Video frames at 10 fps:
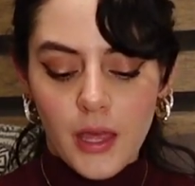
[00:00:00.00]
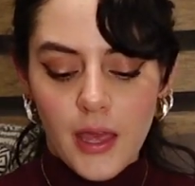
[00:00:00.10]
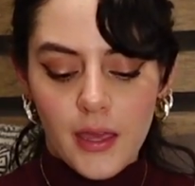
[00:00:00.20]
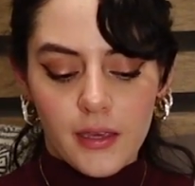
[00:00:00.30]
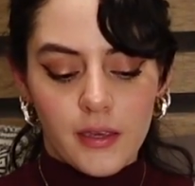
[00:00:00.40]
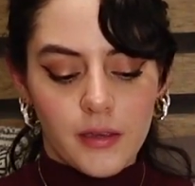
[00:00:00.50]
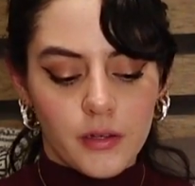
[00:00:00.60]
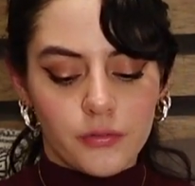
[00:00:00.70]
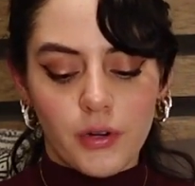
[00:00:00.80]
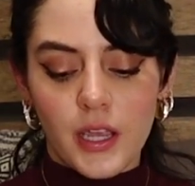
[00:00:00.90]
black,
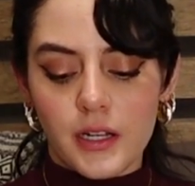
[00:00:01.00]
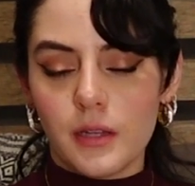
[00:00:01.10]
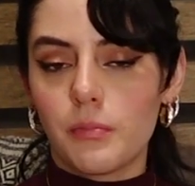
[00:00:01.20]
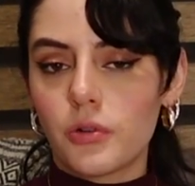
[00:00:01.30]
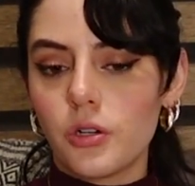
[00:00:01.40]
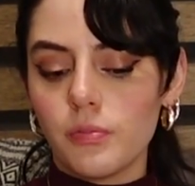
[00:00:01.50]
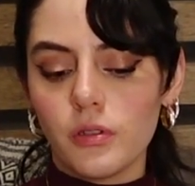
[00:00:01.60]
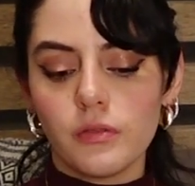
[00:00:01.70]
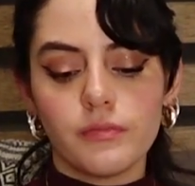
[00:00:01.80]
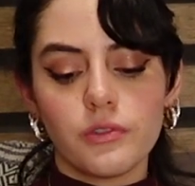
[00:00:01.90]
red and
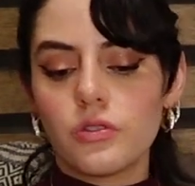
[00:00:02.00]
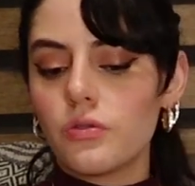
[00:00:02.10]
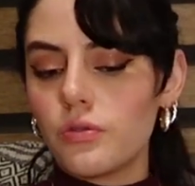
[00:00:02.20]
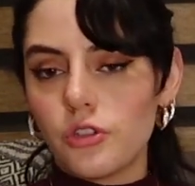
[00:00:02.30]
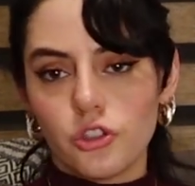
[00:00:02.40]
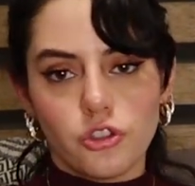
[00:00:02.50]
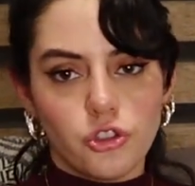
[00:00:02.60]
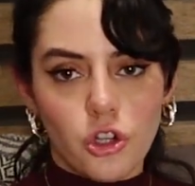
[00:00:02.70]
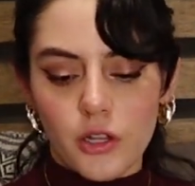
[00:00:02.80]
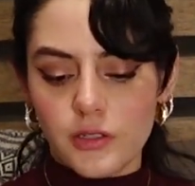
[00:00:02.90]
purple to
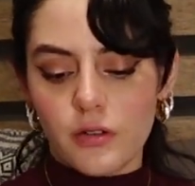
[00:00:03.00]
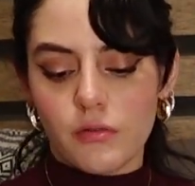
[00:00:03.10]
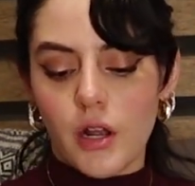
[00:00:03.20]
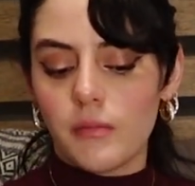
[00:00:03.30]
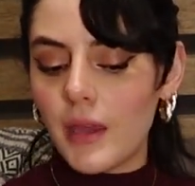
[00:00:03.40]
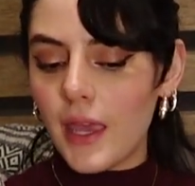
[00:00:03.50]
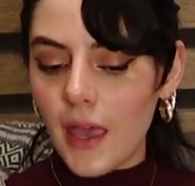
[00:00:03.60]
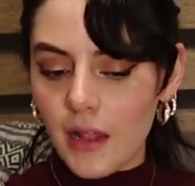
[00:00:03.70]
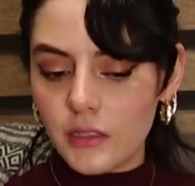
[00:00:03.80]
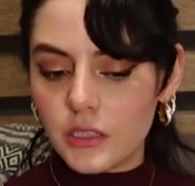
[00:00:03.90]
jot around my
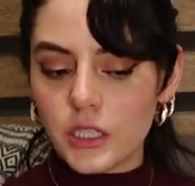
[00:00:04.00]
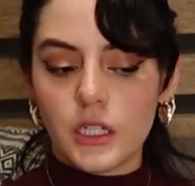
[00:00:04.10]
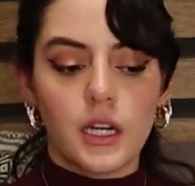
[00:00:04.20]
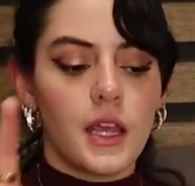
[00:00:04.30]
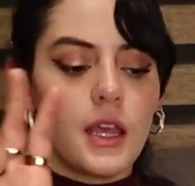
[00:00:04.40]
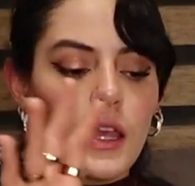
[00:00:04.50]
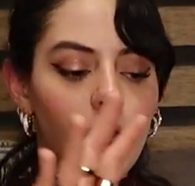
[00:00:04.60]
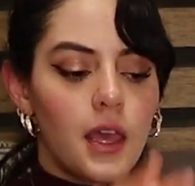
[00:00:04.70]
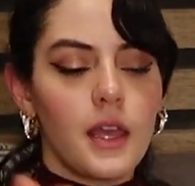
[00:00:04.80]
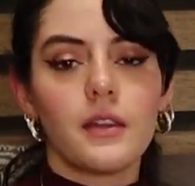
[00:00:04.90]
calendar
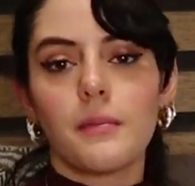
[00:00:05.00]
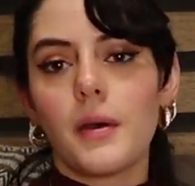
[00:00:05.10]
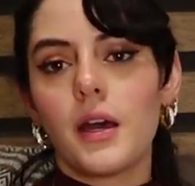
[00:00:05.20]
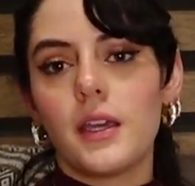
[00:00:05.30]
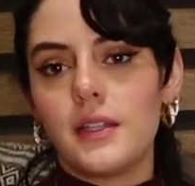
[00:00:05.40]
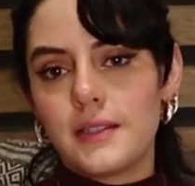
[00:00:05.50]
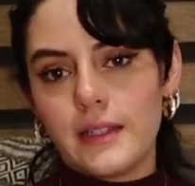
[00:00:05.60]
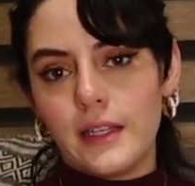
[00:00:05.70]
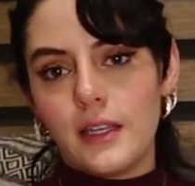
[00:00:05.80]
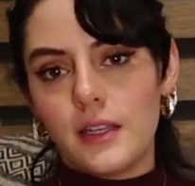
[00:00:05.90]
and my
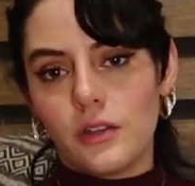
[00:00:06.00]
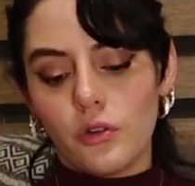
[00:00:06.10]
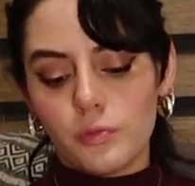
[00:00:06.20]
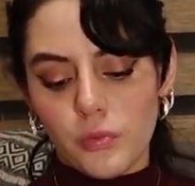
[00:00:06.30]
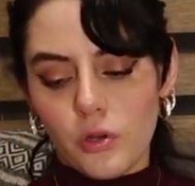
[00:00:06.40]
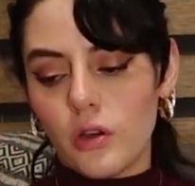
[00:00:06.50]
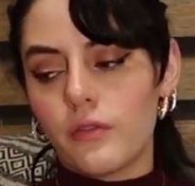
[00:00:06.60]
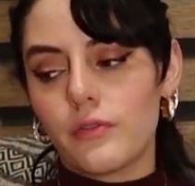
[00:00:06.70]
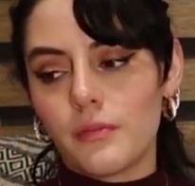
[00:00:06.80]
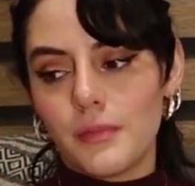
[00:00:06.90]
Italy notebook
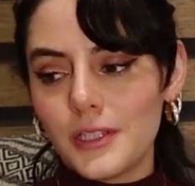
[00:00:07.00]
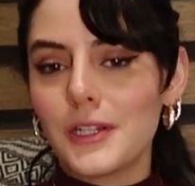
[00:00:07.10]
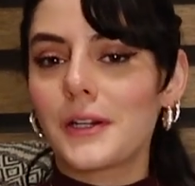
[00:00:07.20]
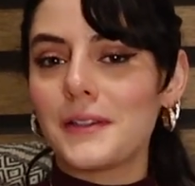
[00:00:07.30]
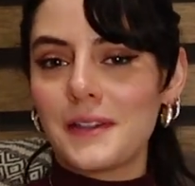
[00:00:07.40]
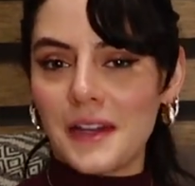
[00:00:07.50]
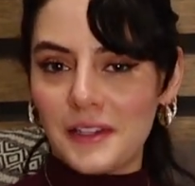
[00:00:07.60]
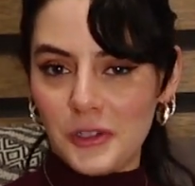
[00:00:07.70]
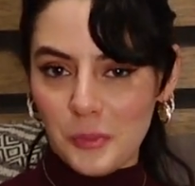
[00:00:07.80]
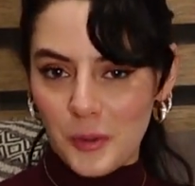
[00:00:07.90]
of materials that
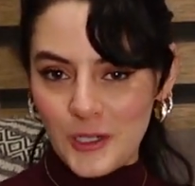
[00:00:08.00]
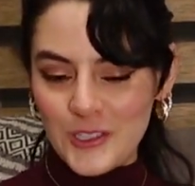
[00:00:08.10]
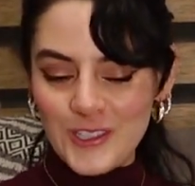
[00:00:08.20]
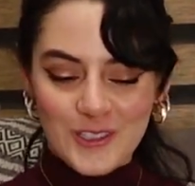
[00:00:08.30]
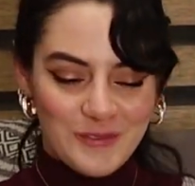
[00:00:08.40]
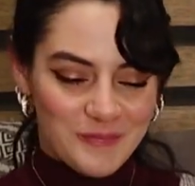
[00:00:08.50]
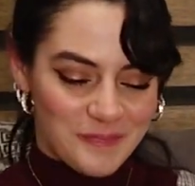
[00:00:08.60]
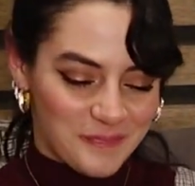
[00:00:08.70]
I need to purchase.